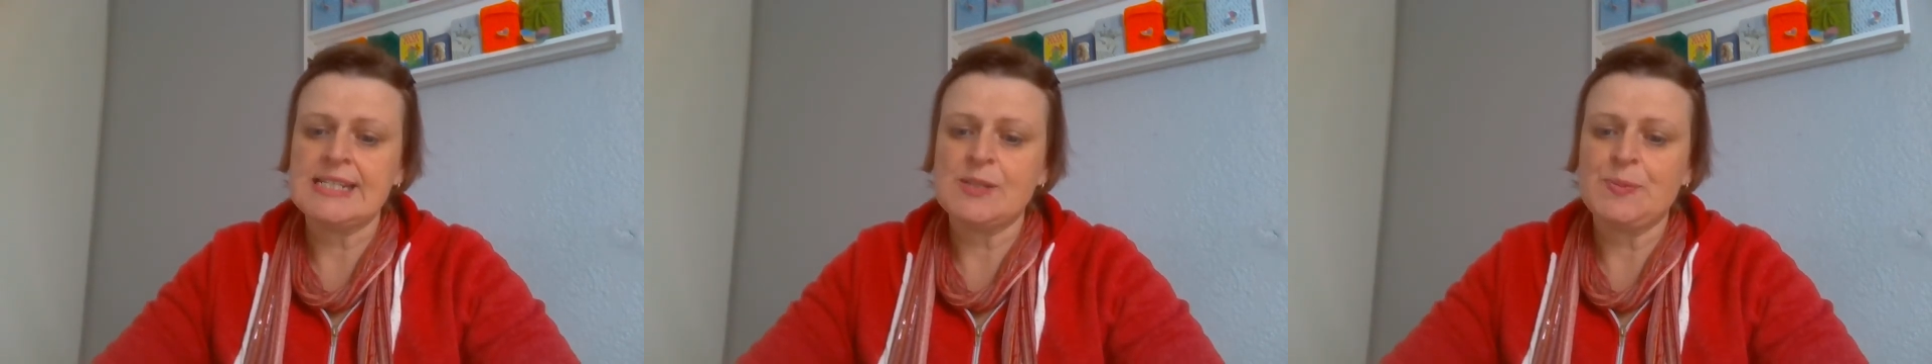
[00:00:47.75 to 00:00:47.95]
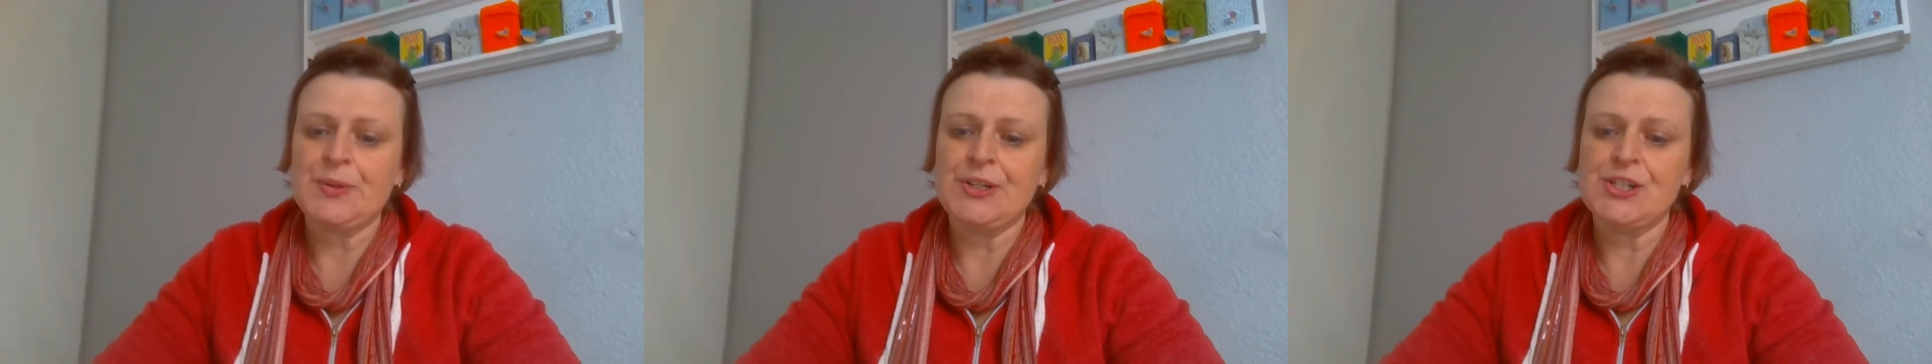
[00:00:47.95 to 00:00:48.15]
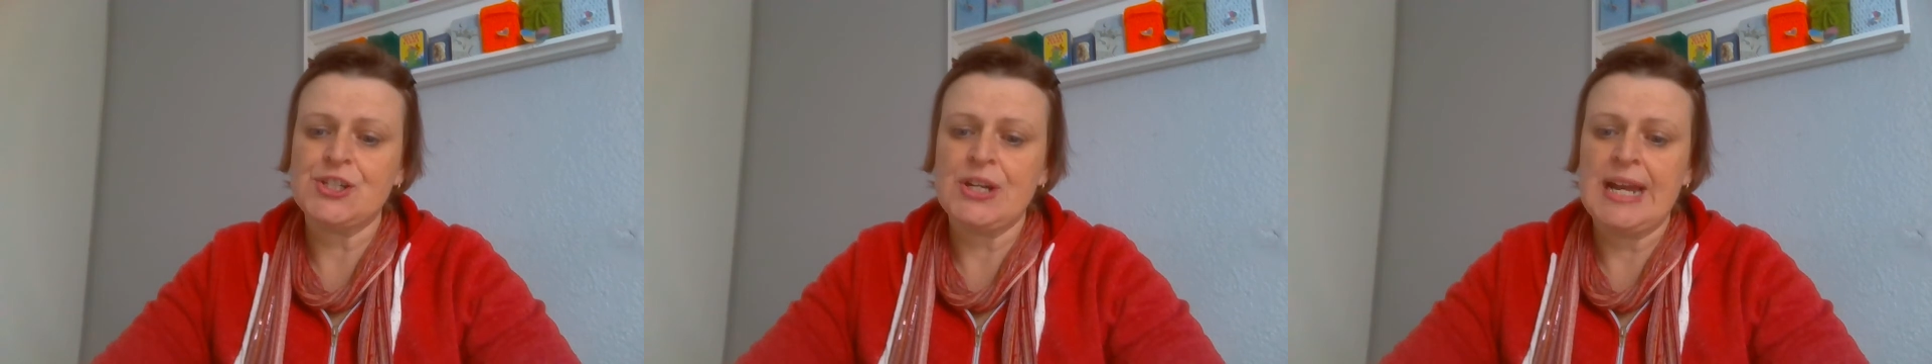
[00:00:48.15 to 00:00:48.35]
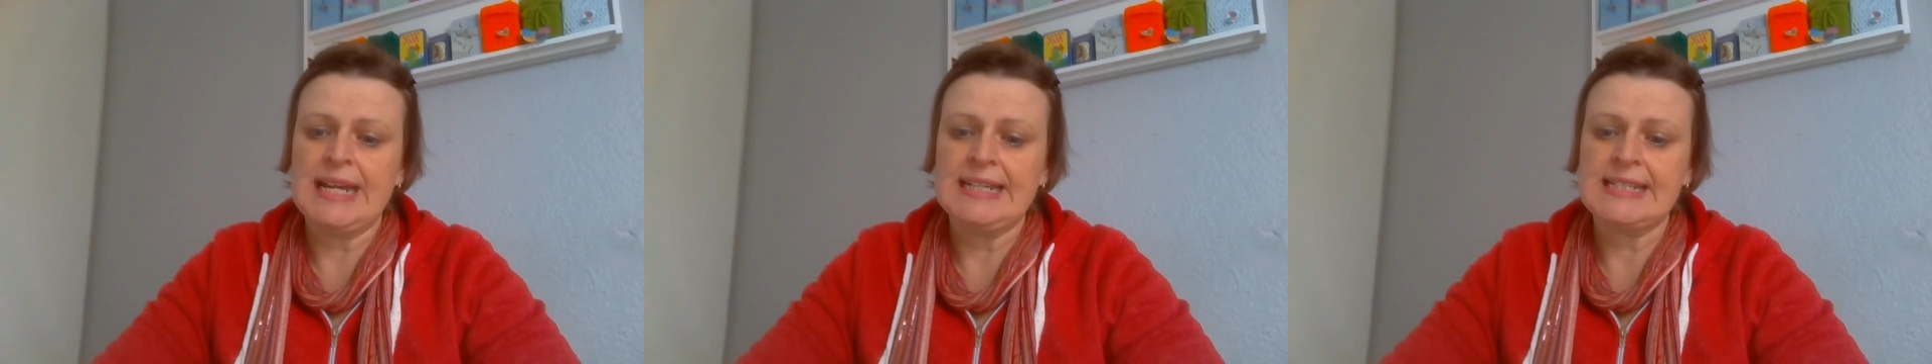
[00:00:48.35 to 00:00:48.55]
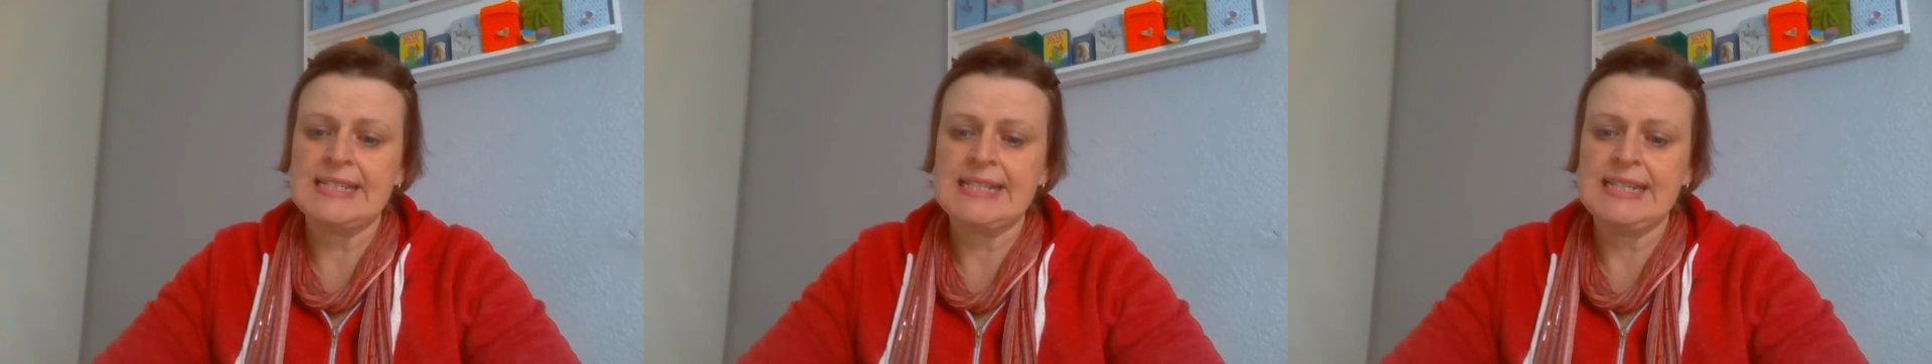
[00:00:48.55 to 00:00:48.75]

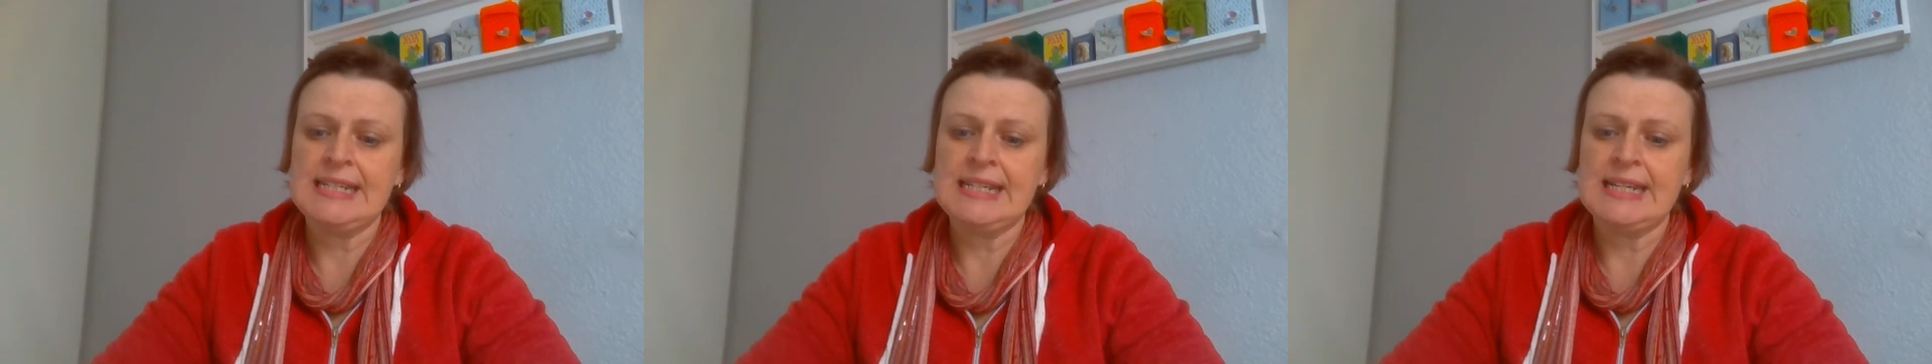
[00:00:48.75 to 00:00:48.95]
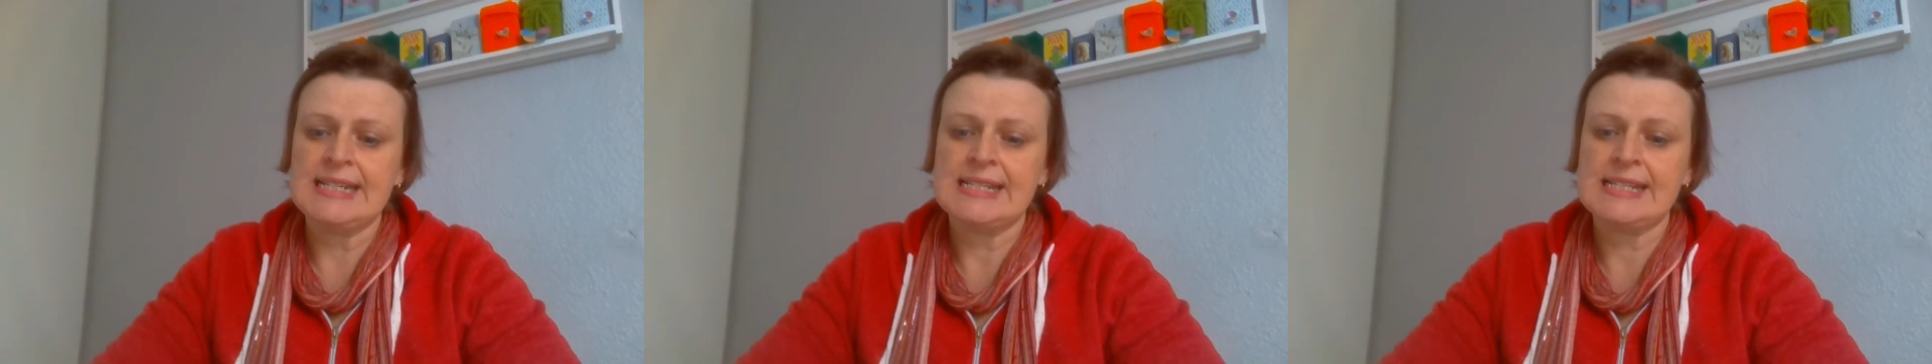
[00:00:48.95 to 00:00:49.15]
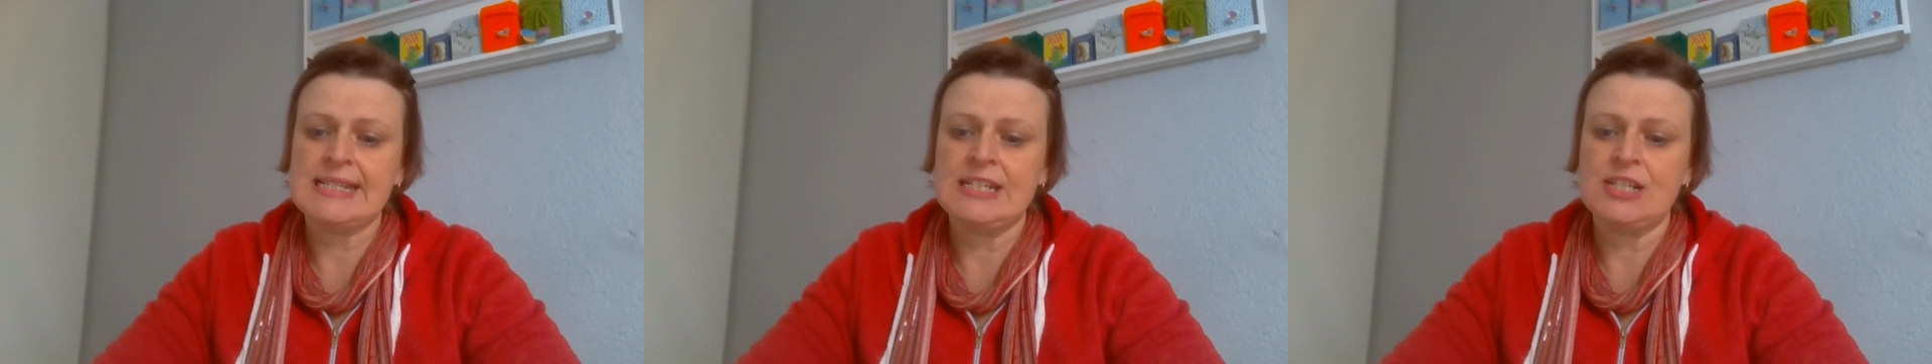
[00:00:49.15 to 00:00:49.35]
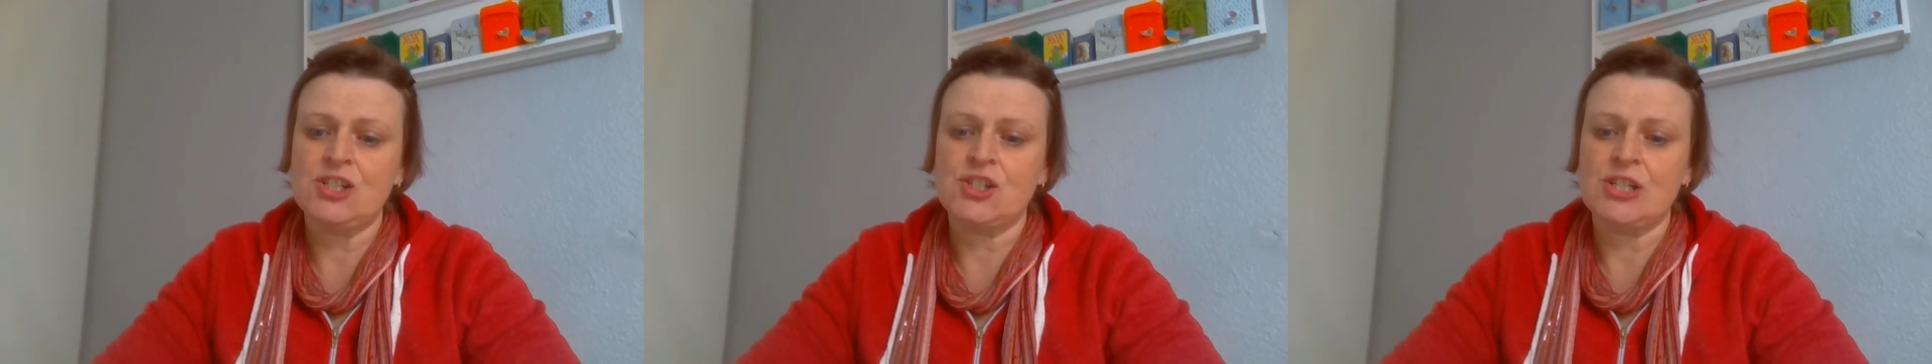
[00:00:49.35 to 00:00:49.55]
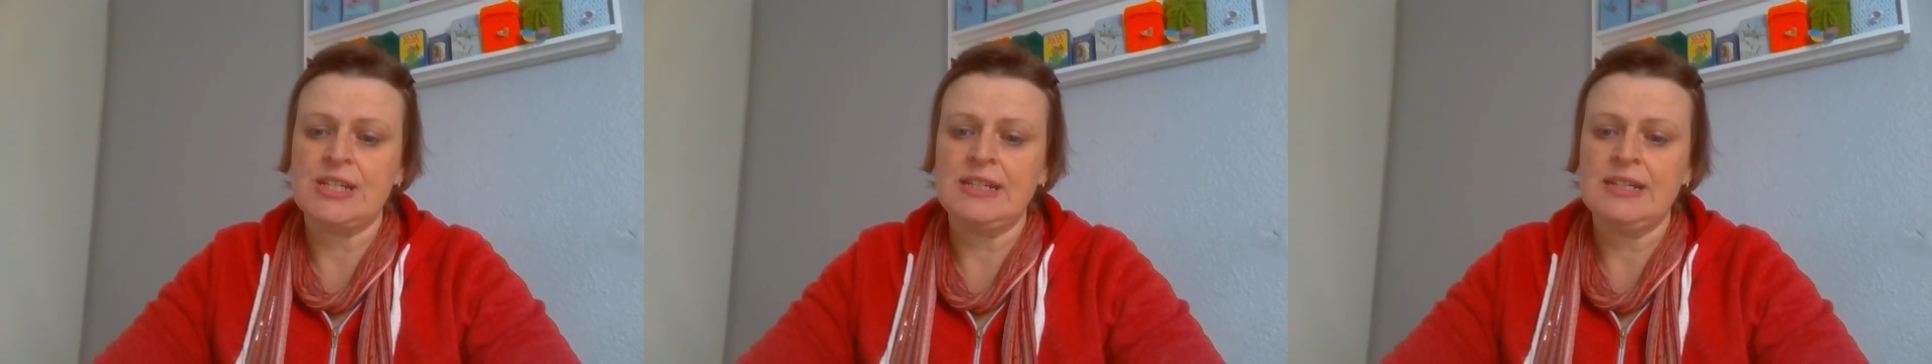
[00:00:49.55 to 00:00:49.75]
spirituality, a
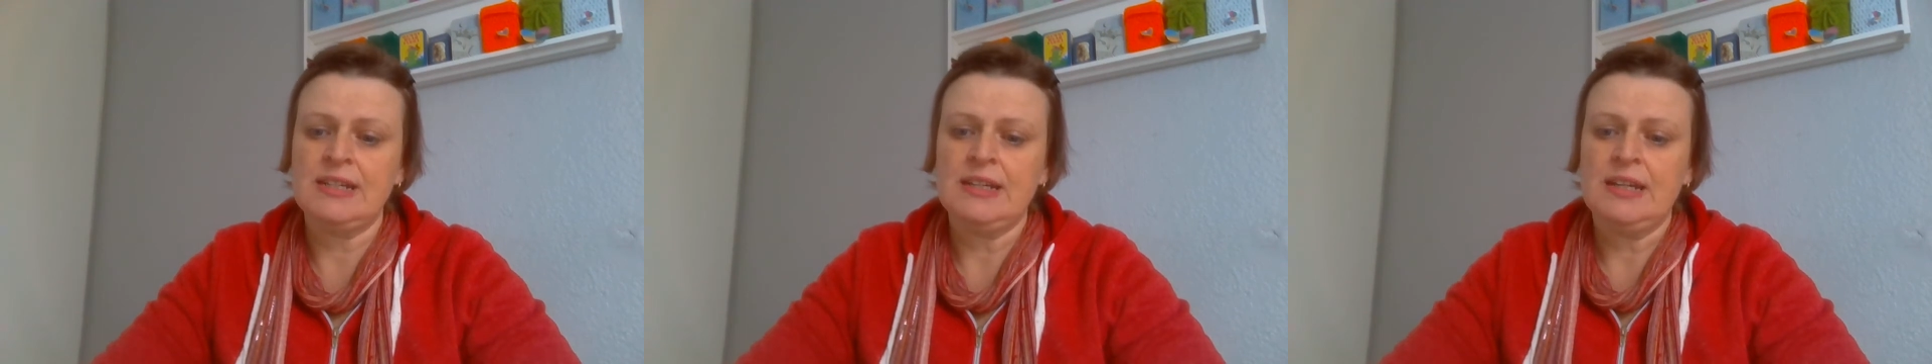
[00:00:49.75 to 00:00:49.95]
synergy